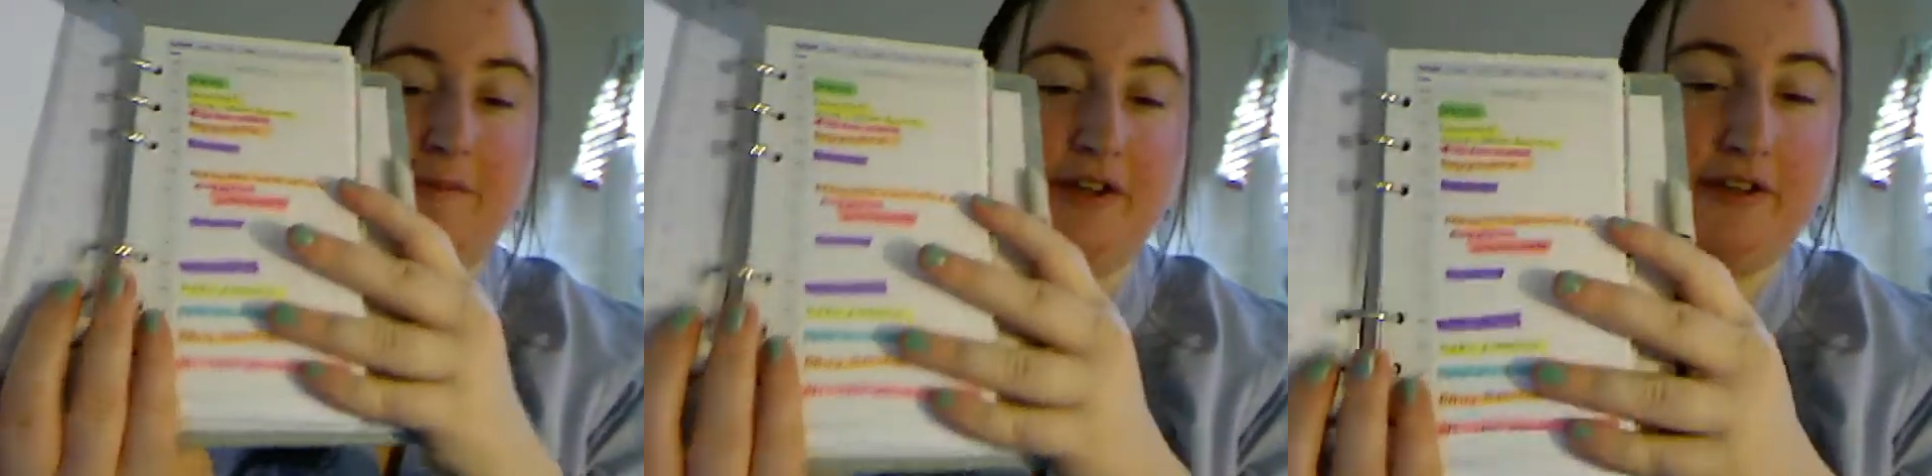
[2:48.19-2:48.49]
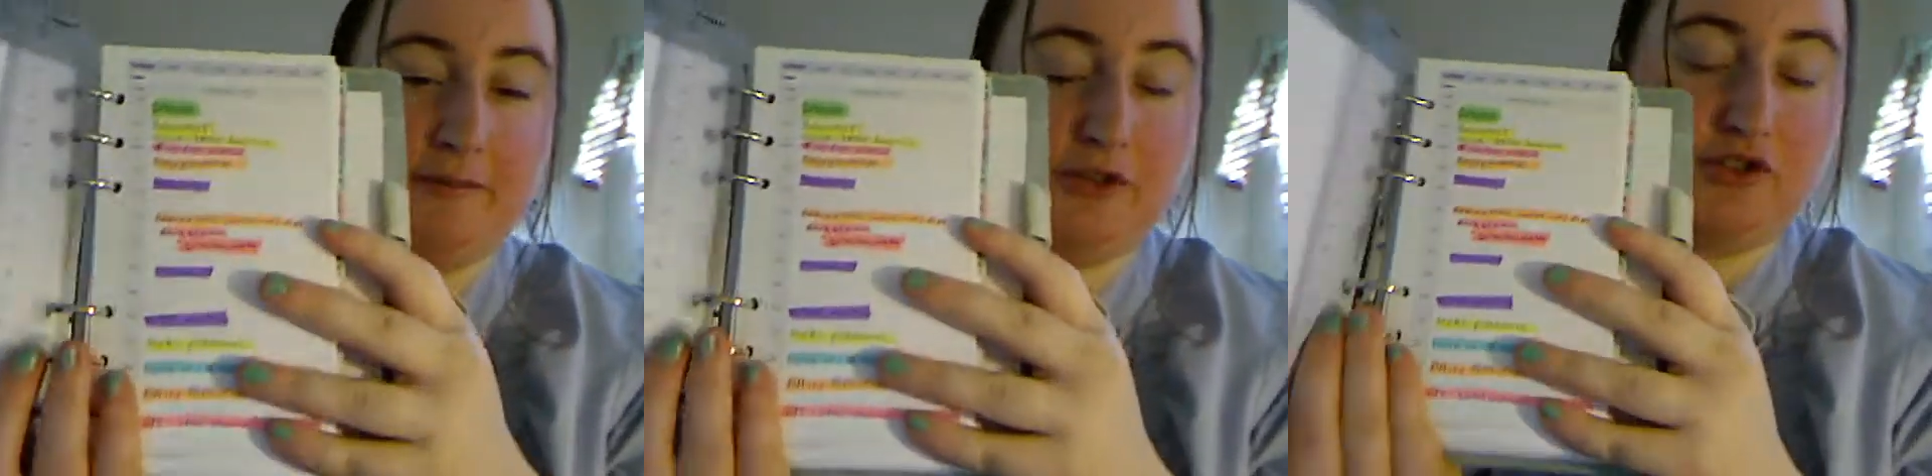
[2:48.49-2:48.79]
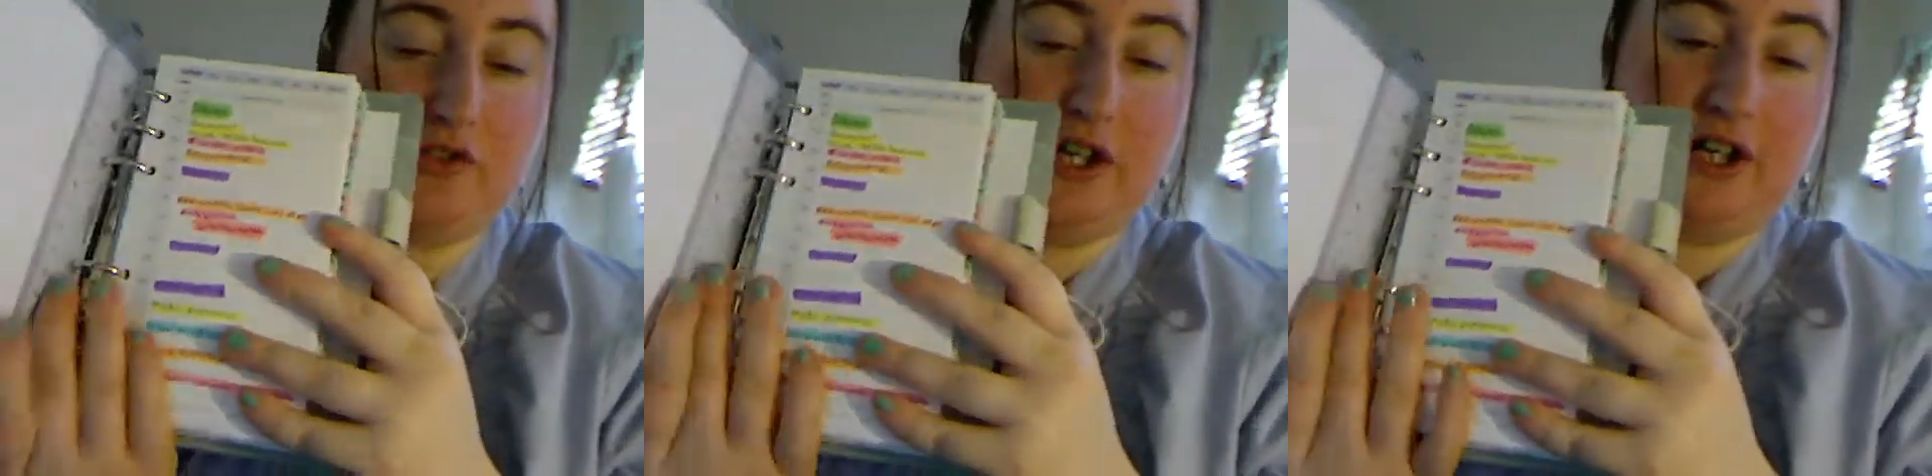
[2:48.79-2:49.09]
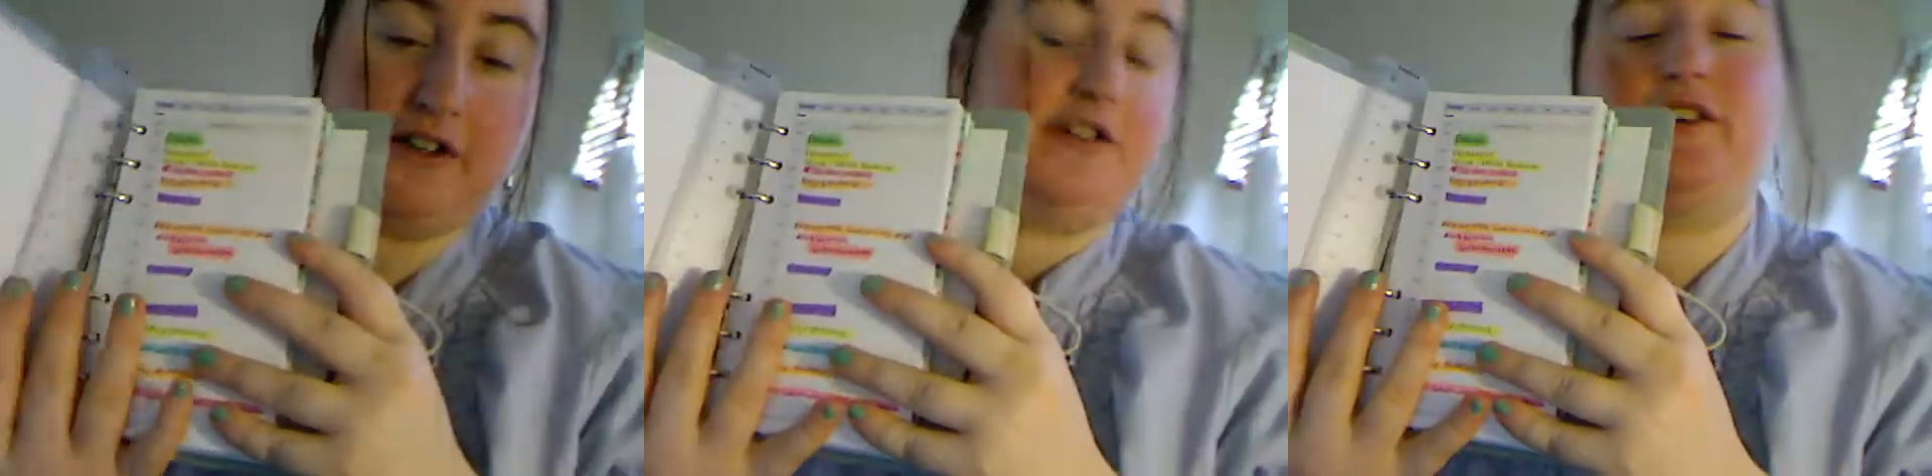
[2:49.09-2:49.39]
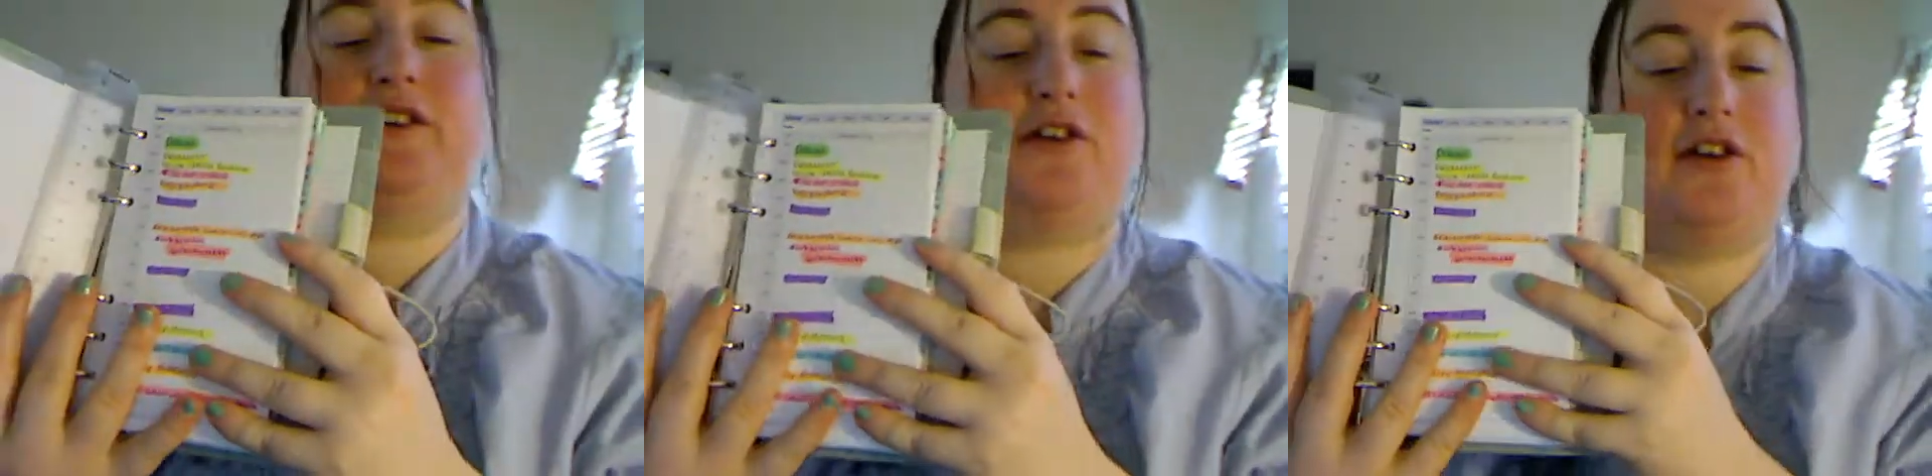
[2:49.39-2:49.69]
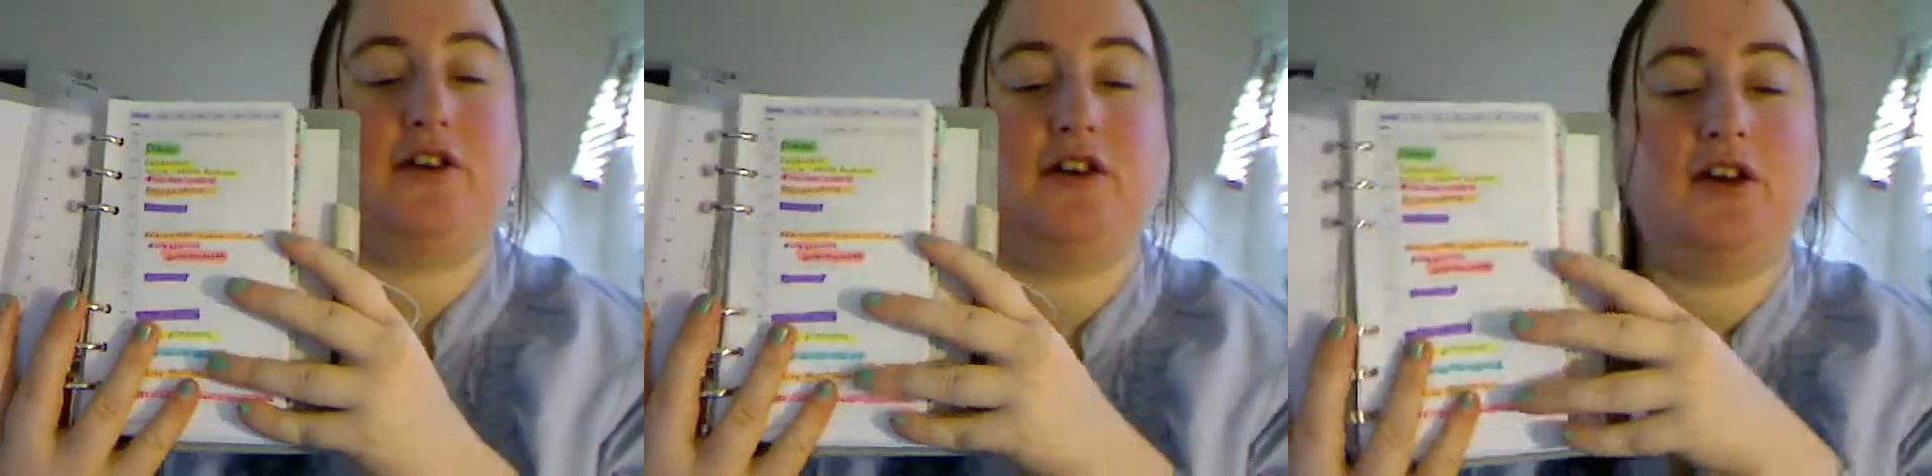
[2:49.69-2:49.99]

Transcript: because I'm not sure how it's going to go.